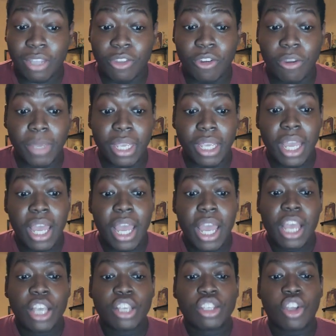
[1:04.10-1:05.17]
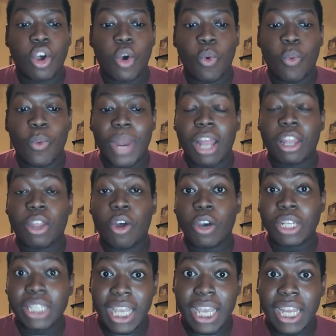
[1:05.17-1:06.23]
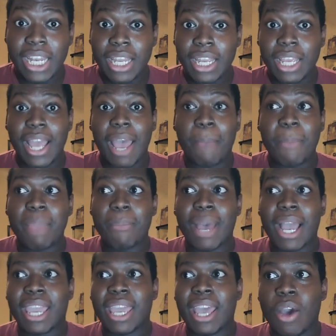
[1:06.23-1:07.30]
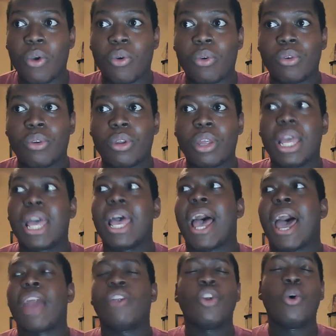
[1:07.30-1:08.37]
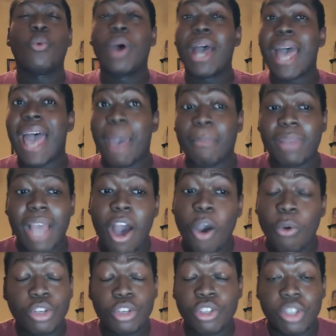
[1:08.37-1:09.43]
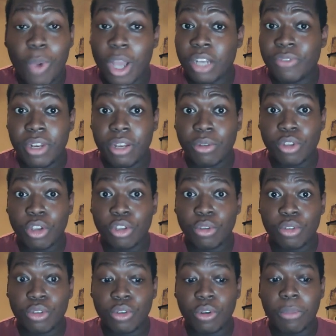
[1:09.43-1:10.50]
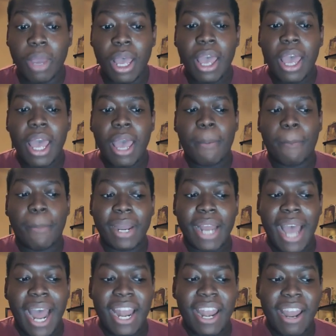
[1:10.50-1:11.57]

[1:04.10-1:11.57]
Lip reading: on me. So when I logged in, I made my account. I don't know what happened. I always used to watch videos on YouTube, but I